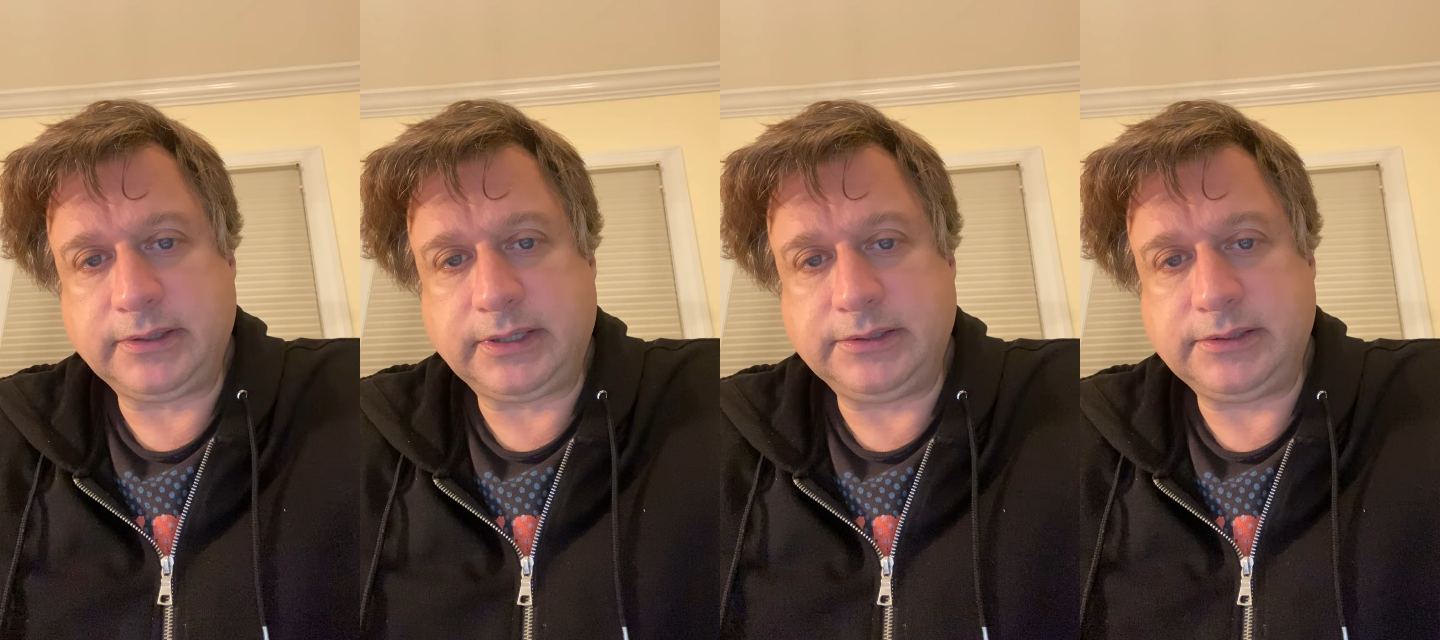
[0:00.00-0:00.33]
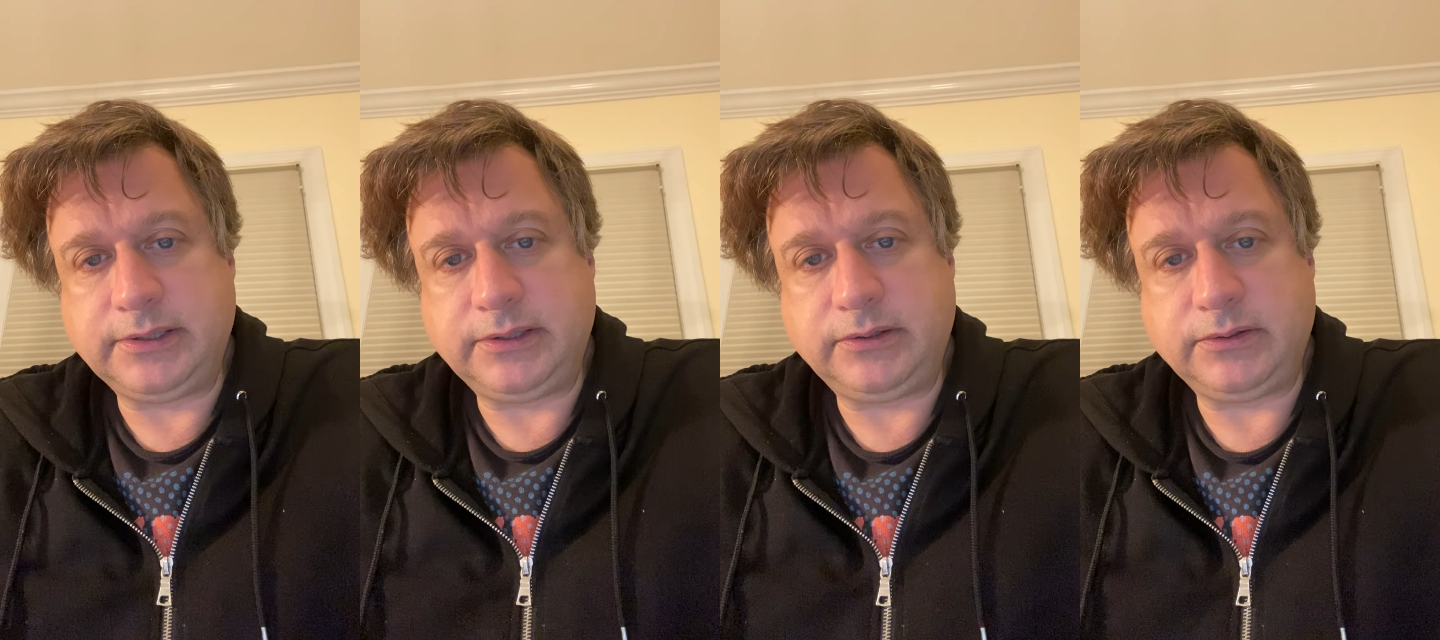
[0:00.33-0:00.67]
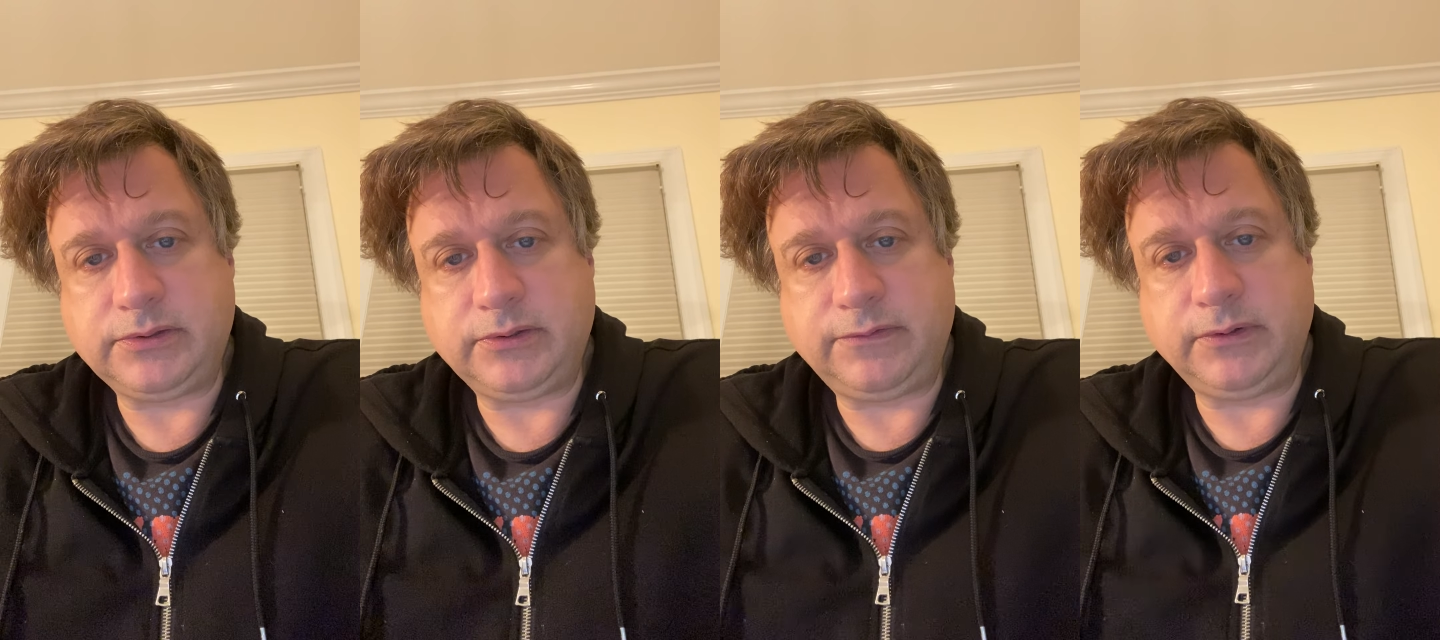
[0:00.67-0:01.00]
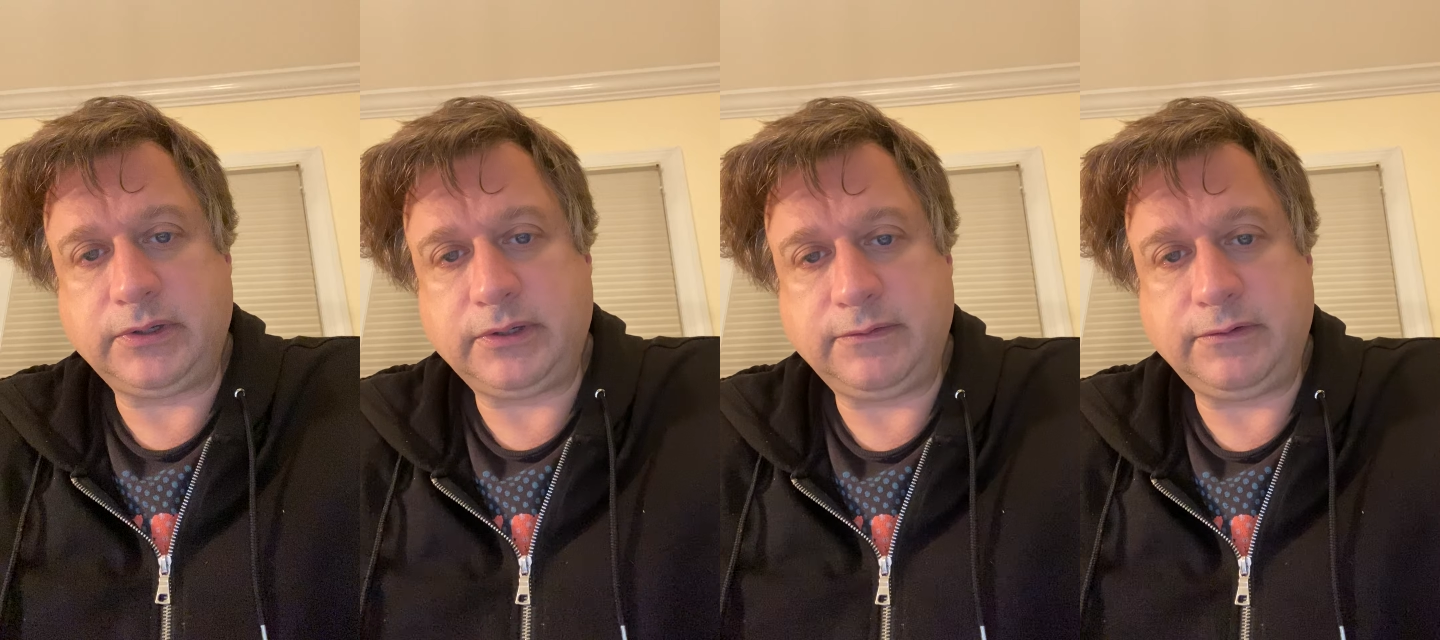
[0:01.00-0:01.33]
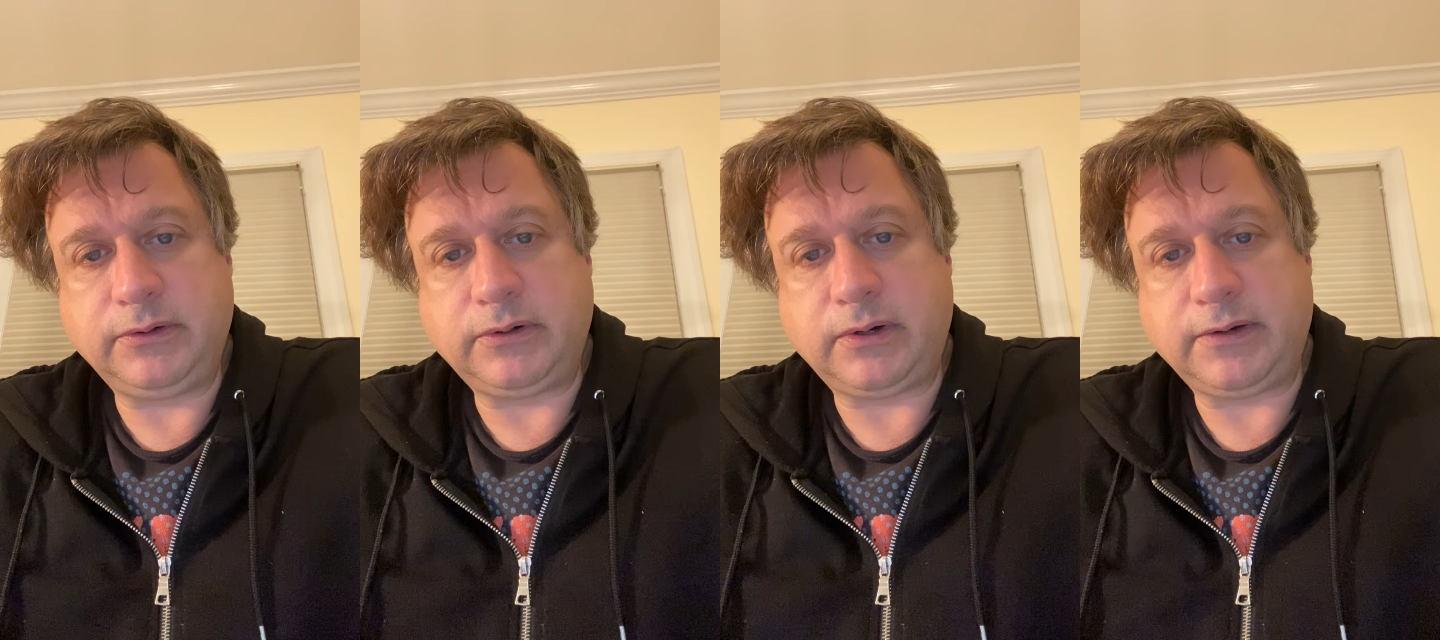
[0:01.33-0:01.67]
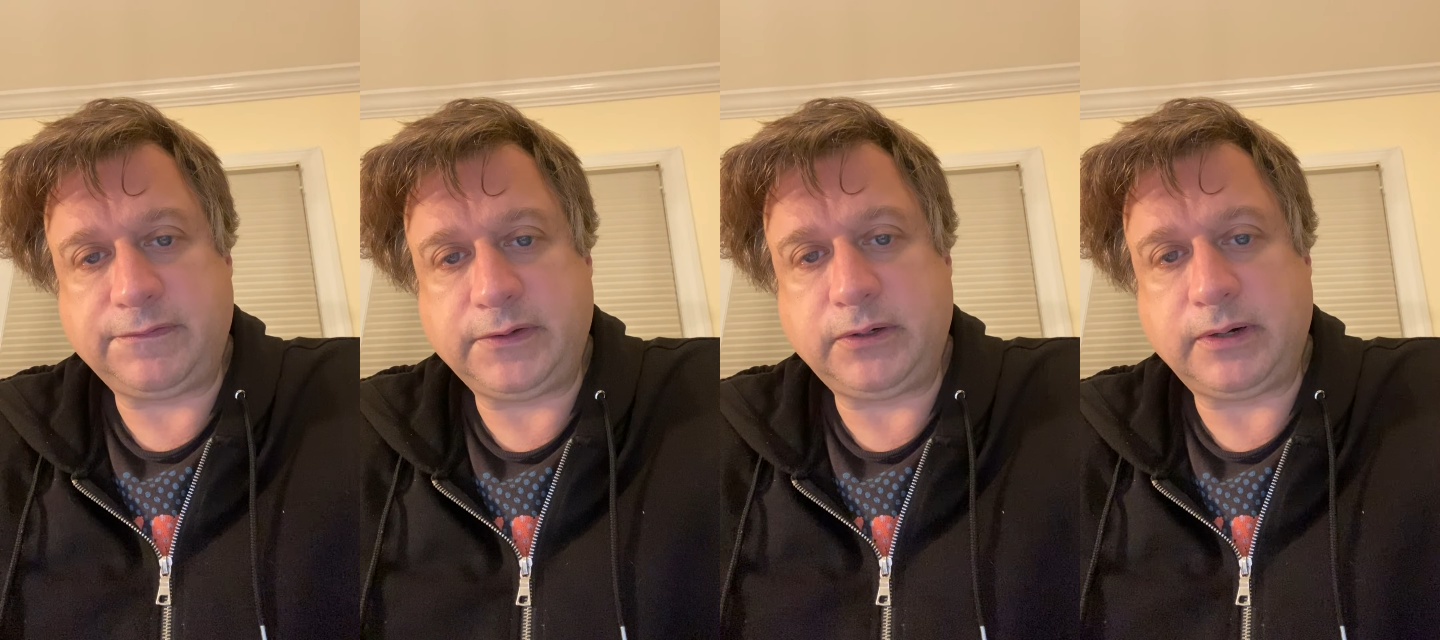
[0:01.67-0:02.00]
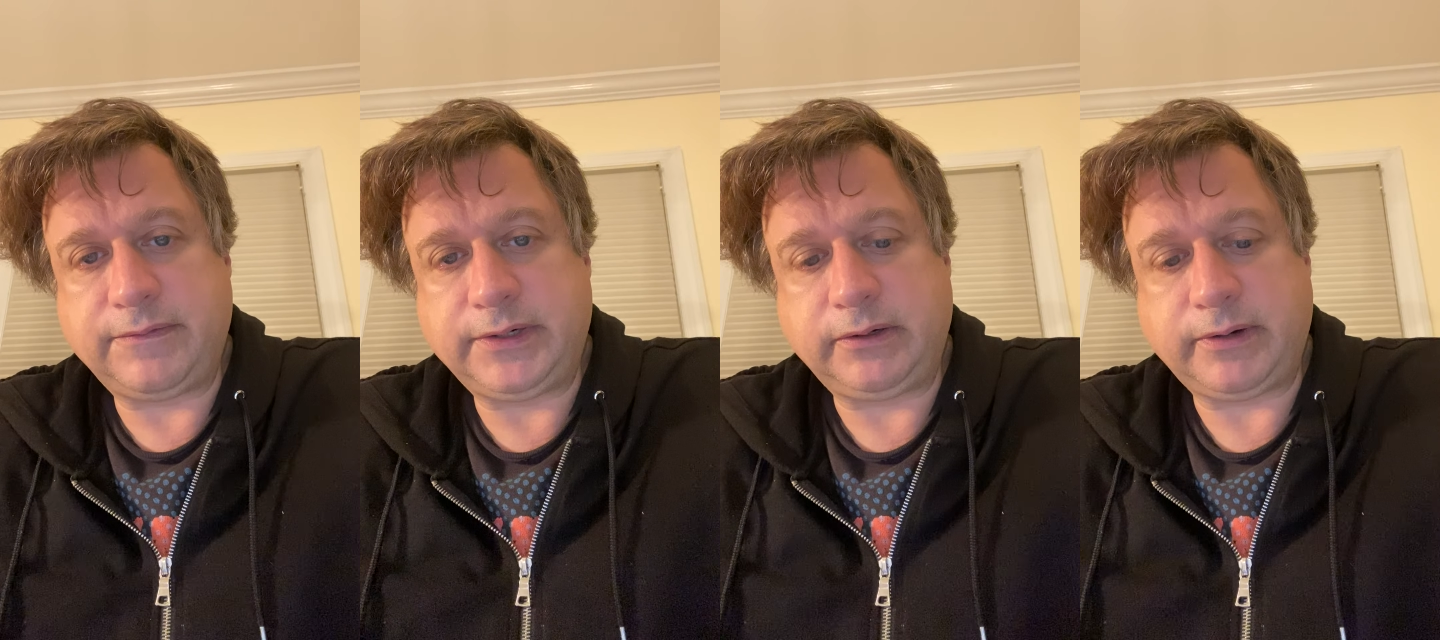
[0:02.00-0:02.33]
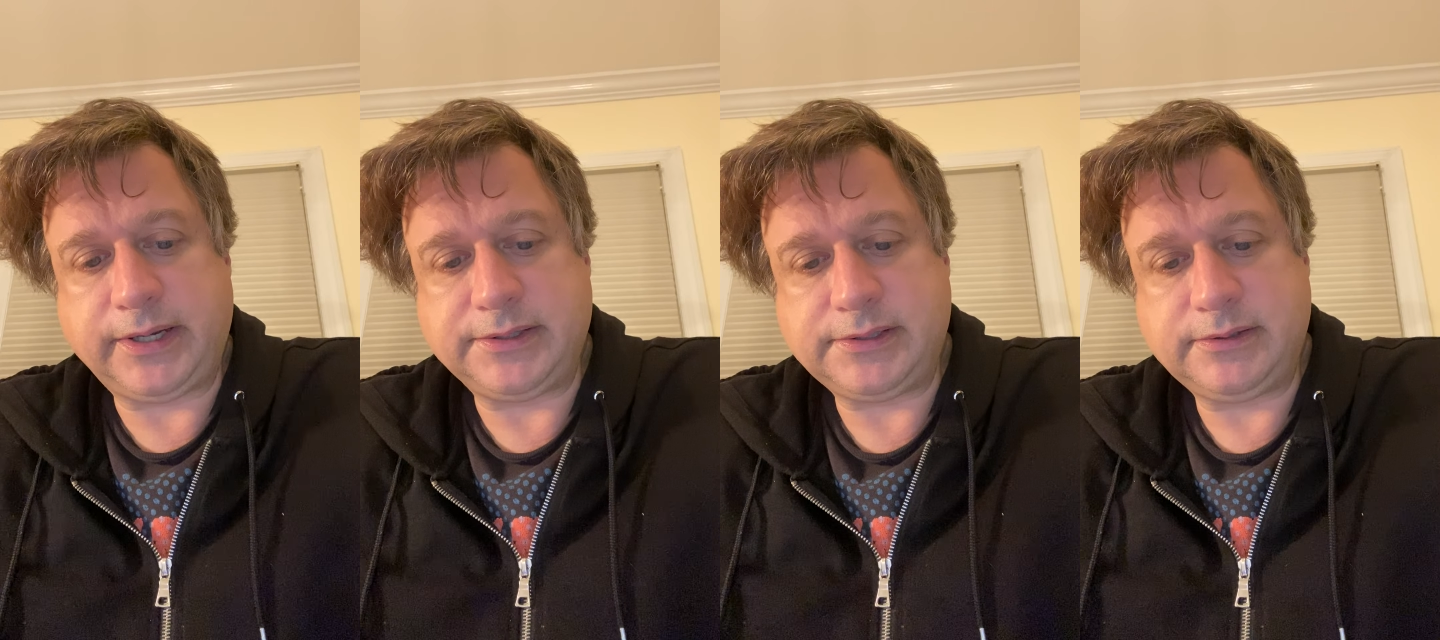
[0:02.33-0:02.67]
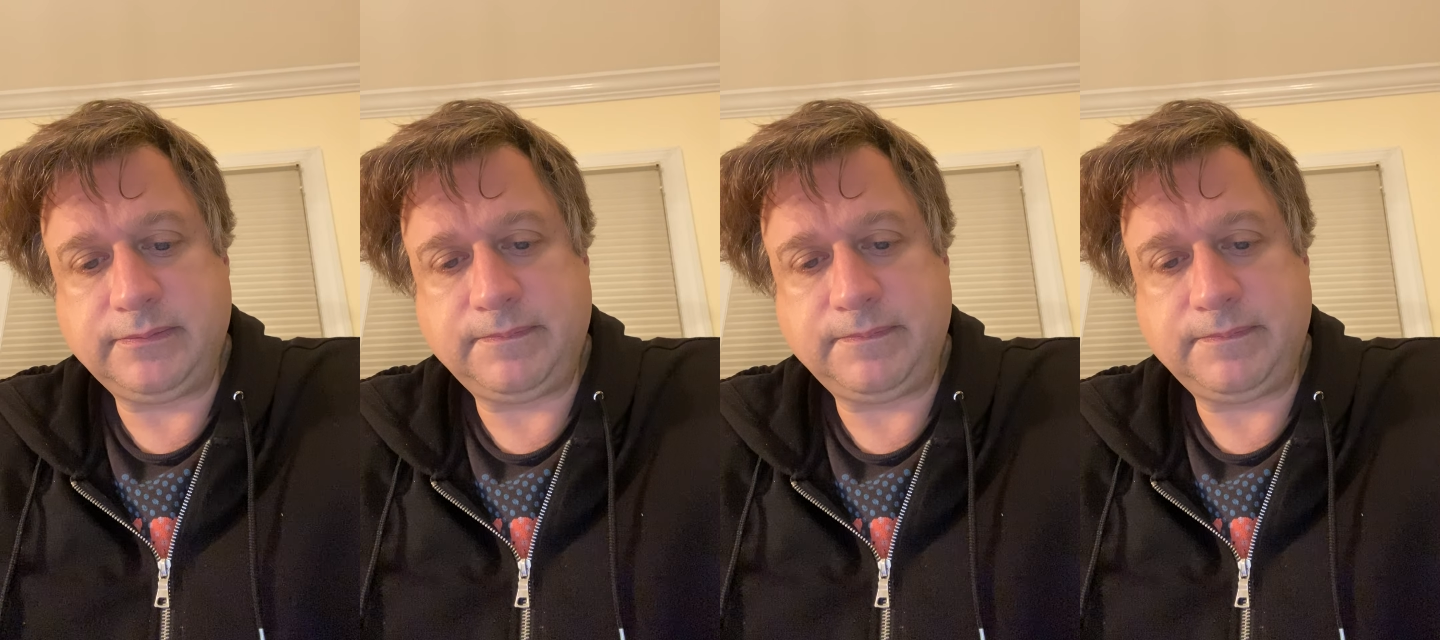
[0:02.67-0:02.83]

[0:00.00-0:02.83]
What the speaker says: continue to, if you don't have any grades